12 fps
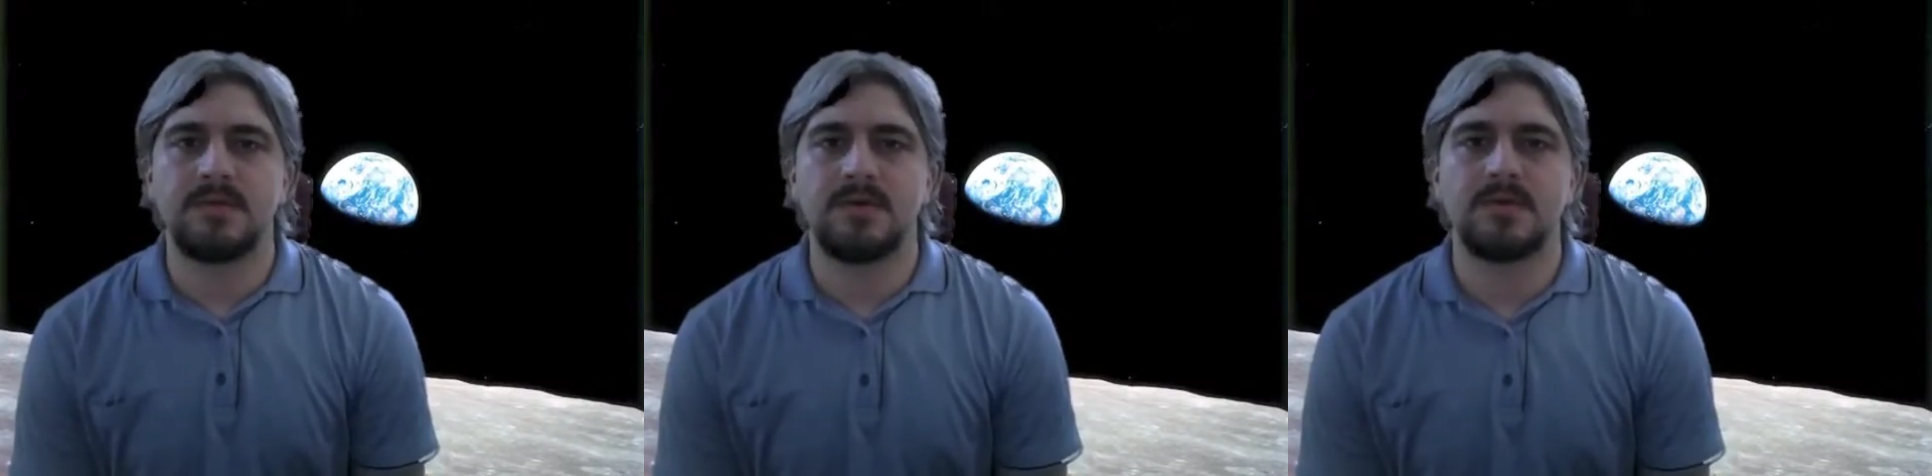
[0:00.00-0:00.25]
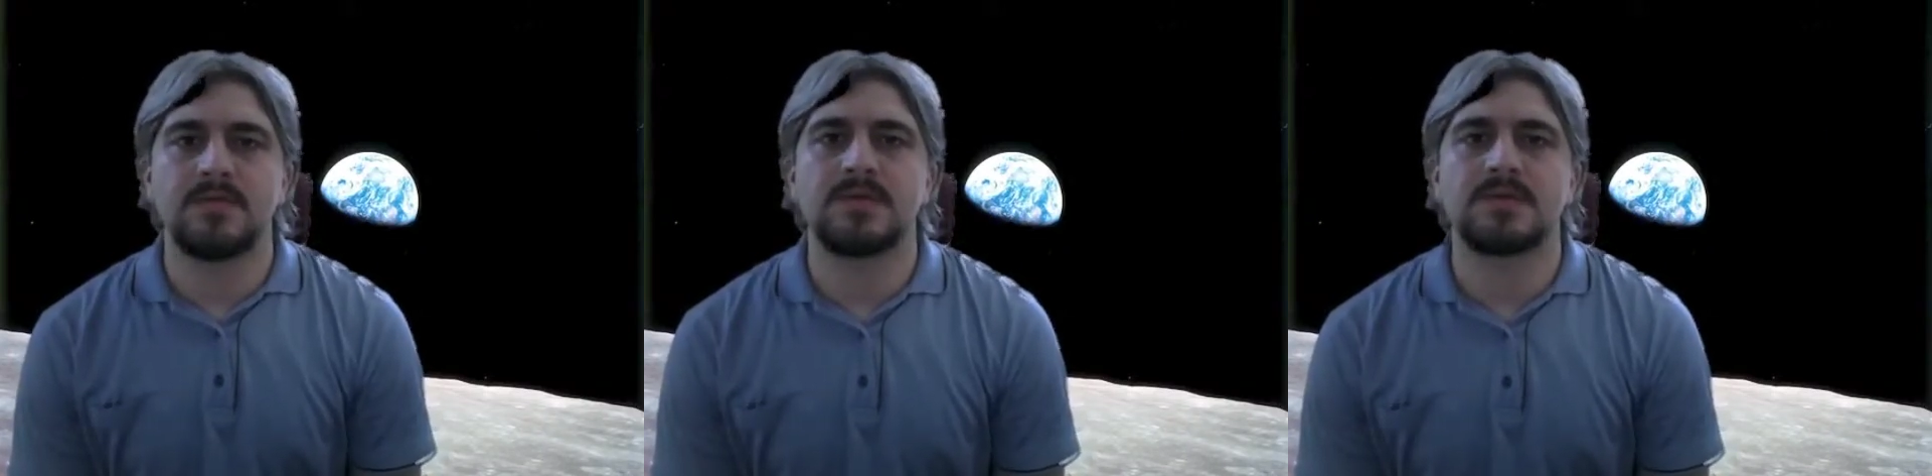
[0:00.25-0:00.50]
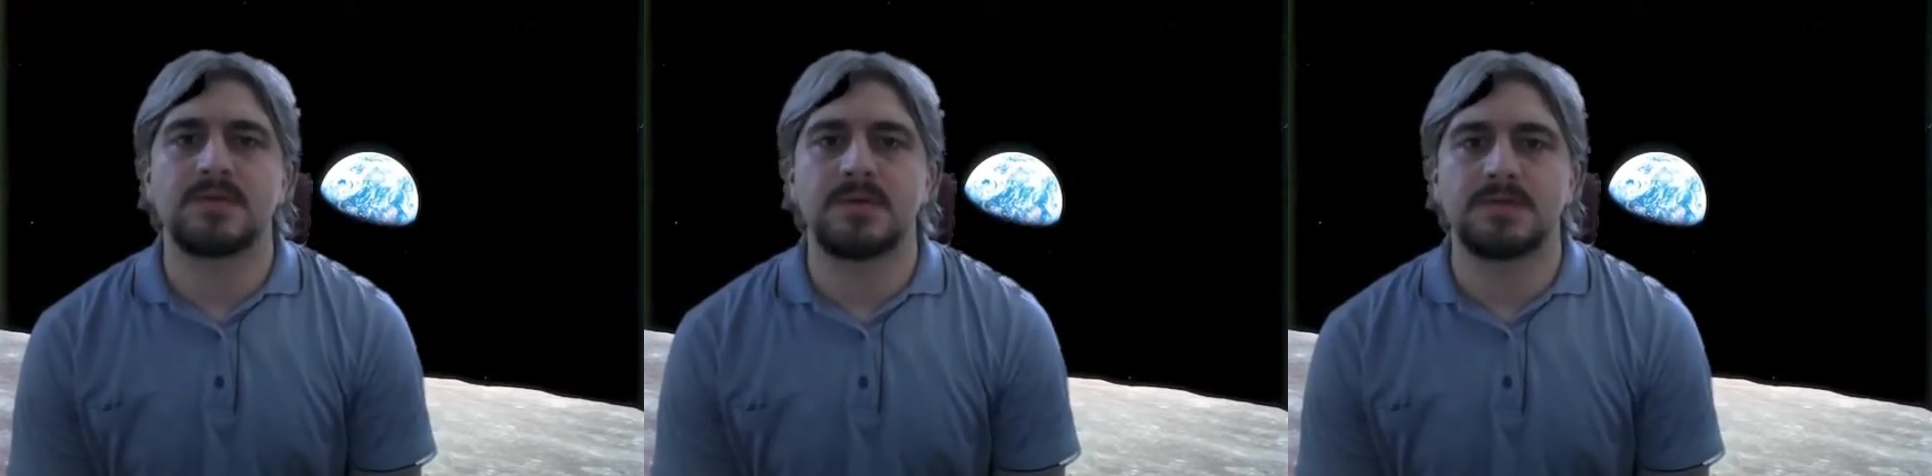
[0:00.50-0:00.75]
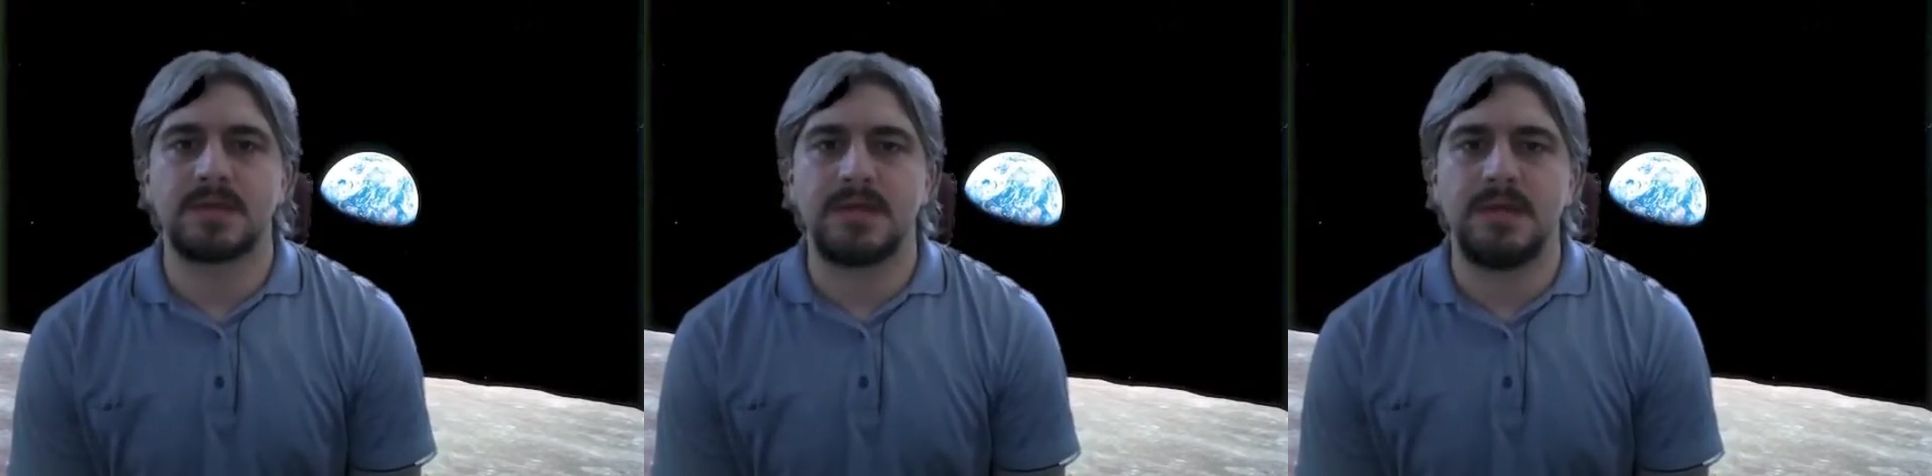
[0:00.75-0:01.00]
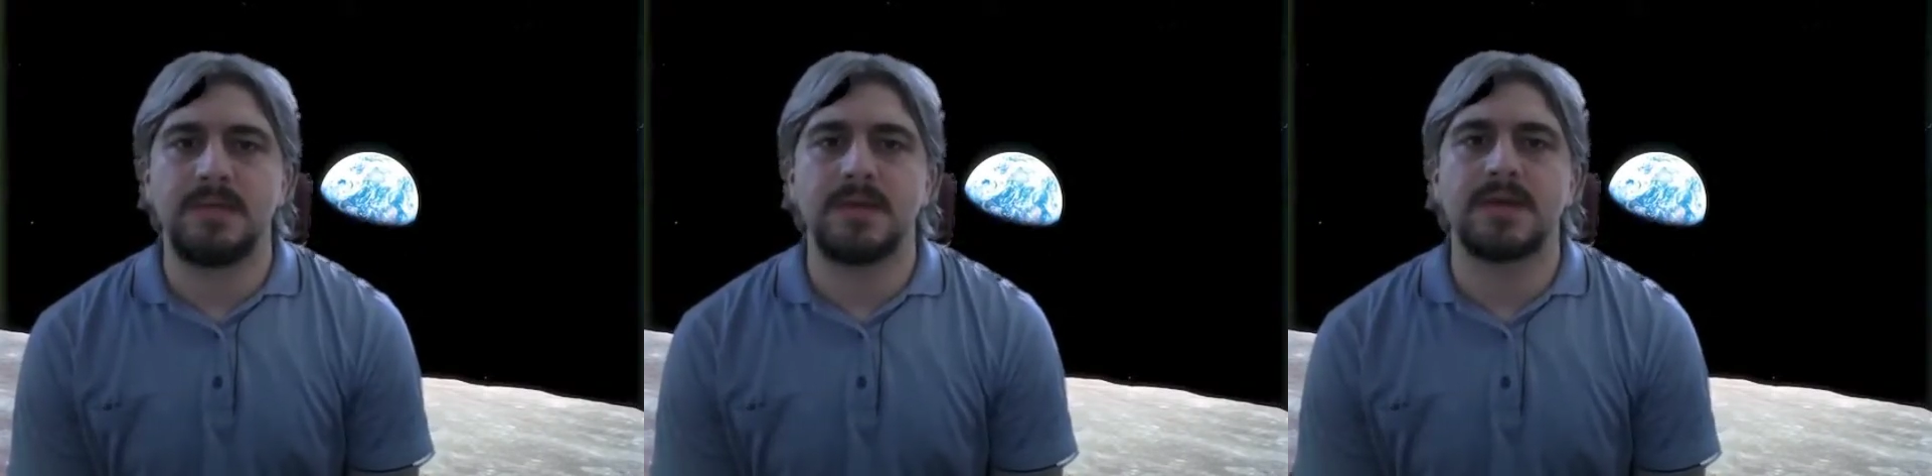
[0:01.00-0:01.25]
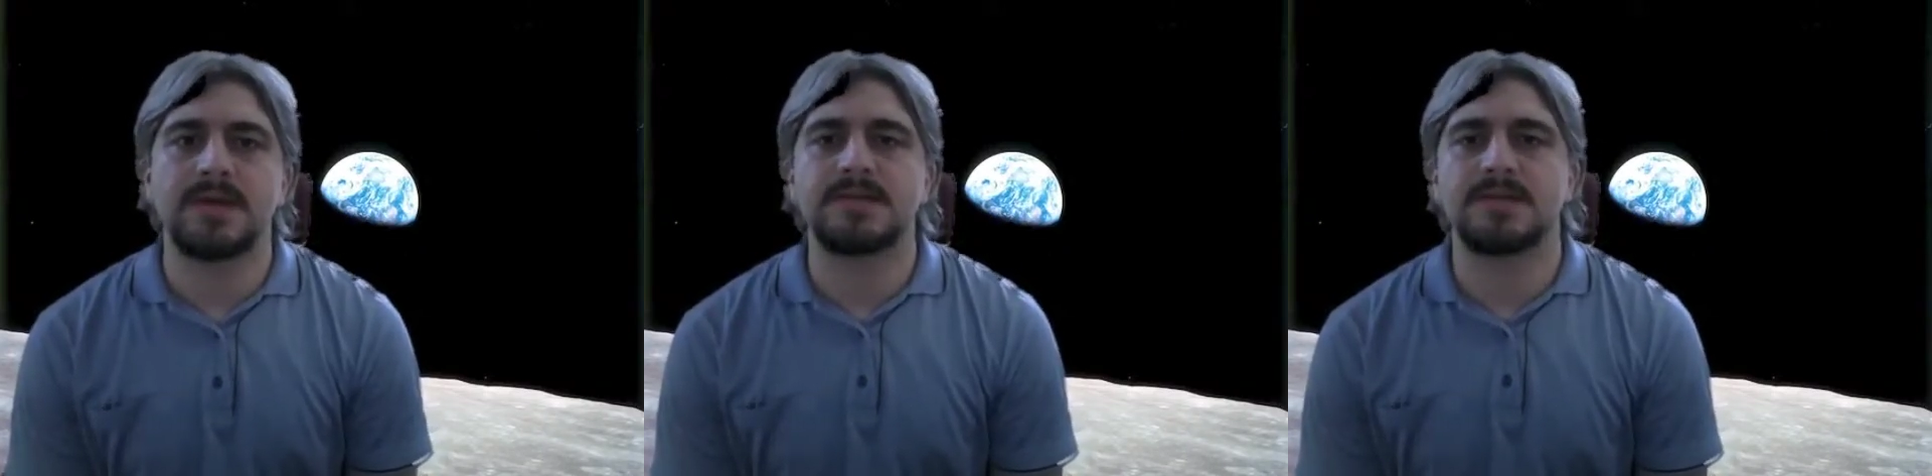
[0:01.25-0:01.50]
universe was
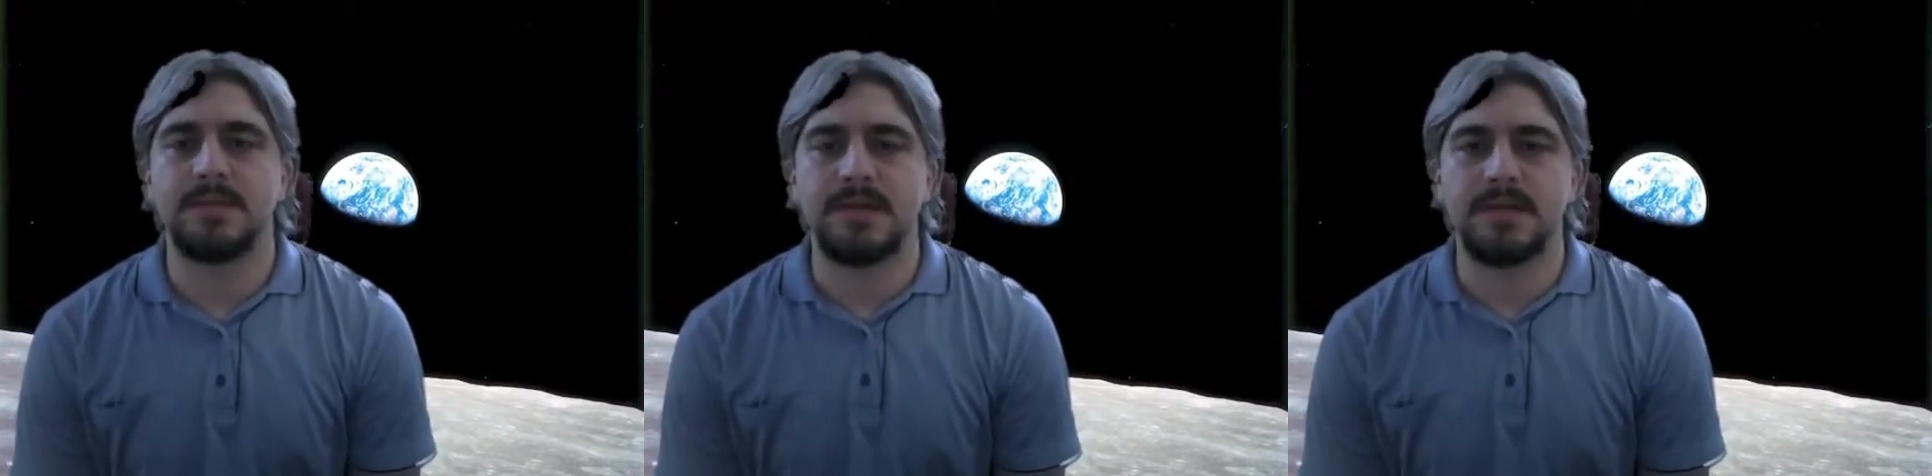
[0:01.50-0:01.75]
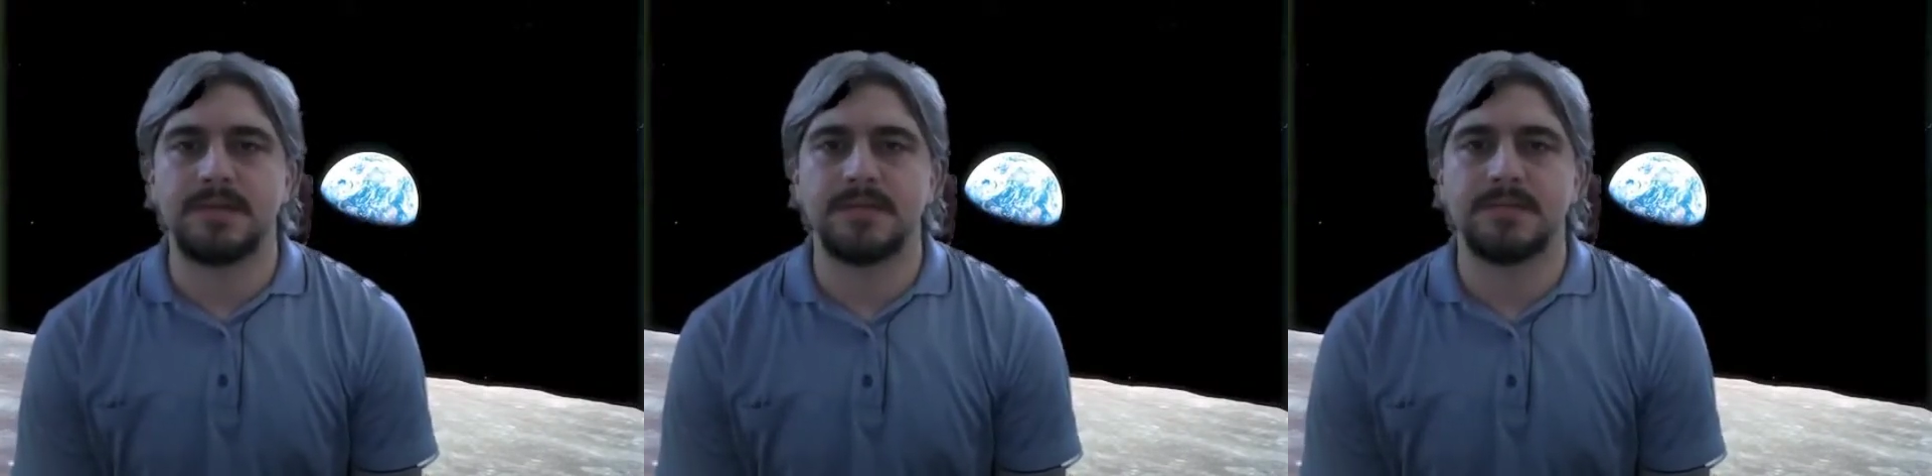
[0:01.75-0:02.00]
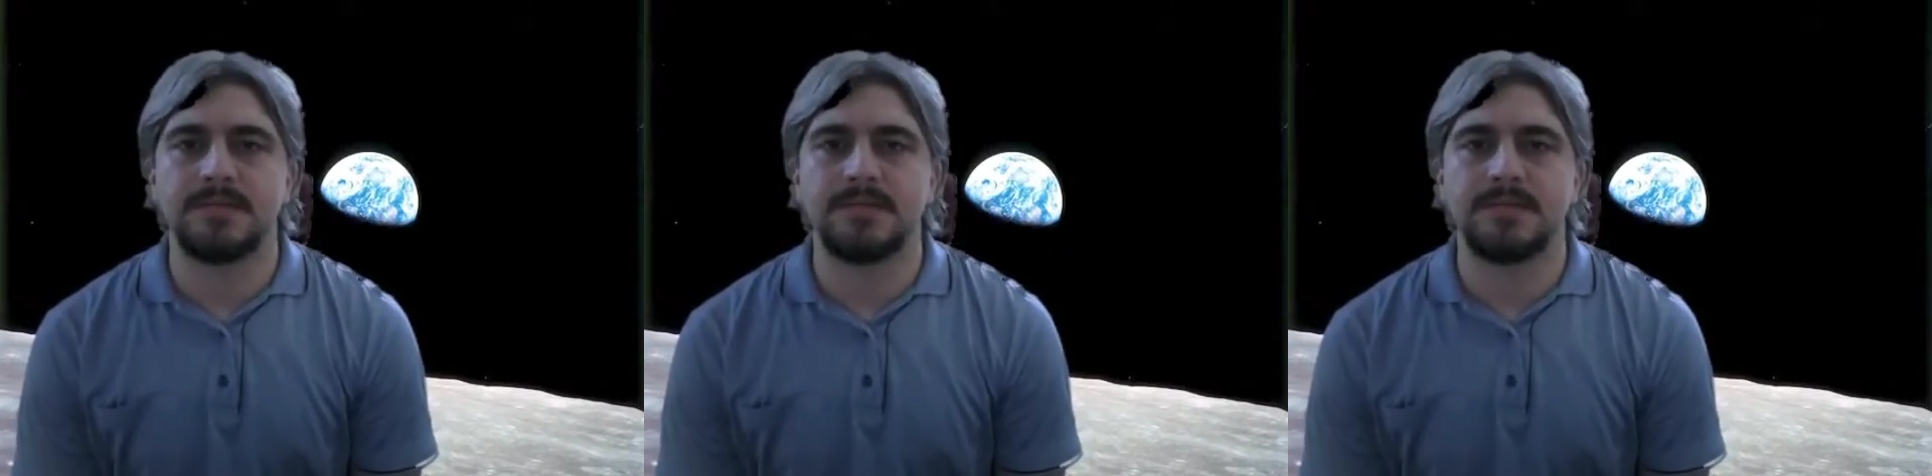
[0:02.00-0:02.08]
keeping its speed.